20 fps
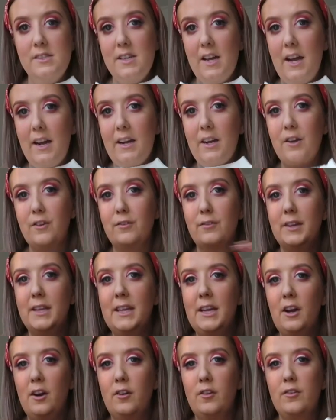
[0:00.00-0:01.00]
It's like
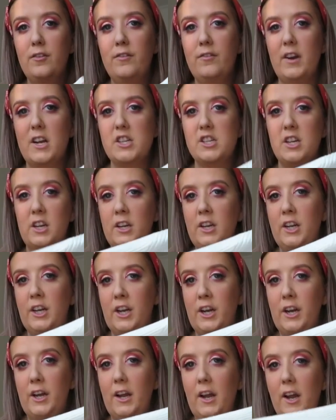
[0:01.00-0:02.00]
really old fashioned, you
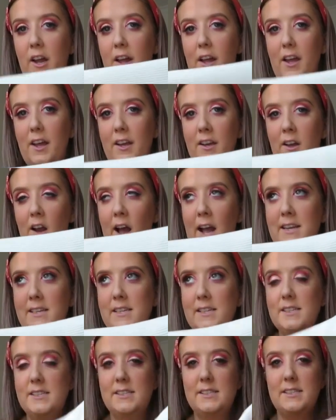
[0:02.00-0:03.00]
know,
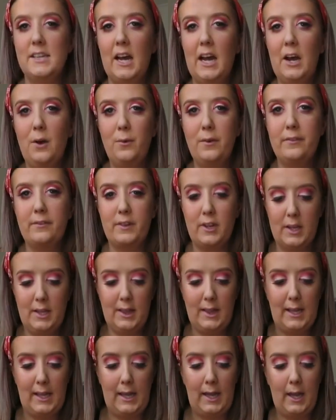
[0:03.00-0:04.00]
90s style. We've
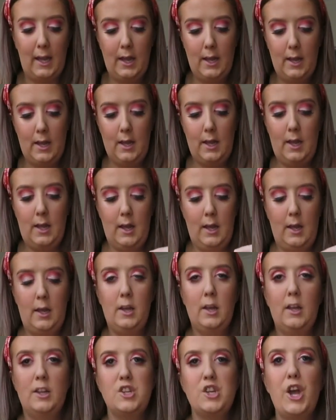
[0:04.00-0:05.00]
got the
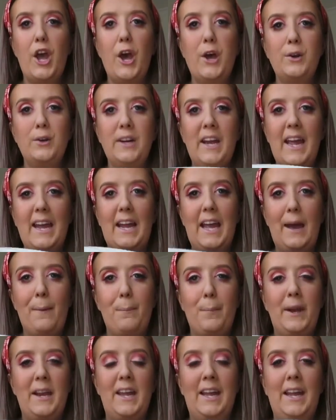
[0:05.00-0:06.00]
turtleneck
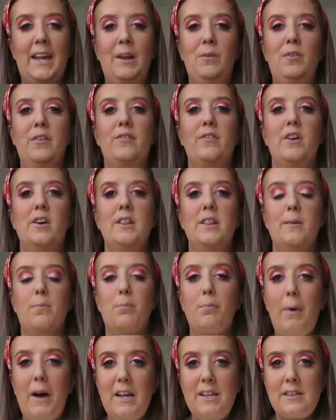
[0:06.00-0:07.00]
happening, we've got the
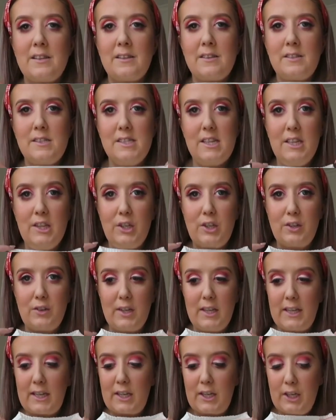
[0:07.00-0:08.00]
buttons that look
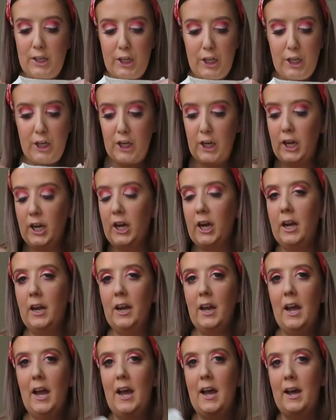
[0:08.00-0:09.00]
really
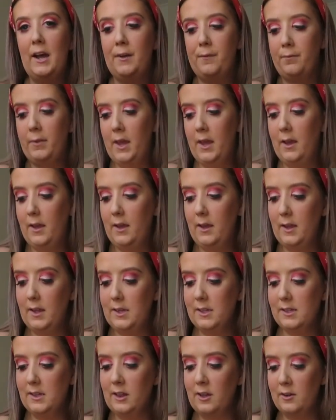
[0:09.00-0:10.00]
cute,
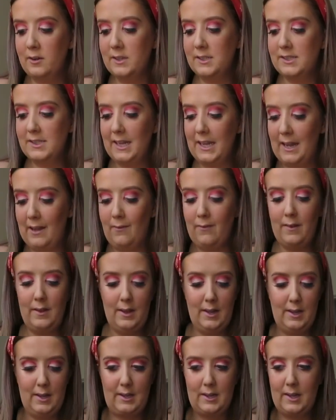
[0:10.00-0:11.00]
long sleeve,
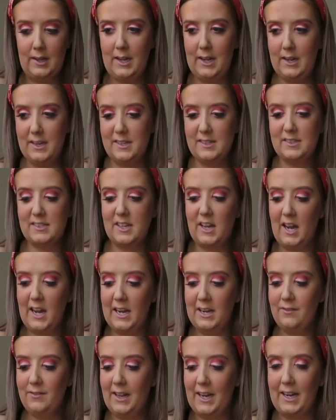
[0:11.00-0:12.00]
and it's
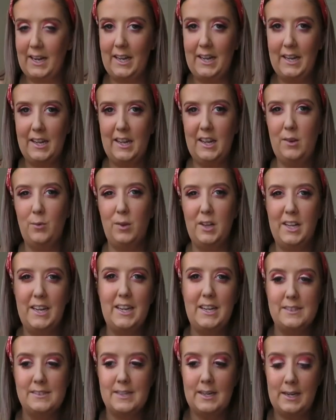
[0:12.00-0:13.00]
kind of like, well,
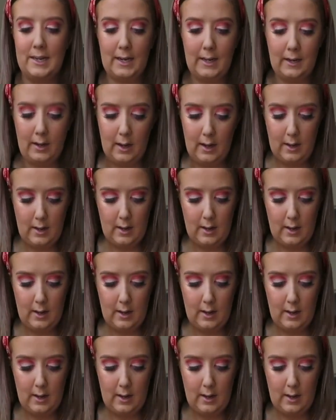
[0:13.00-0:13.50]
it is a knit.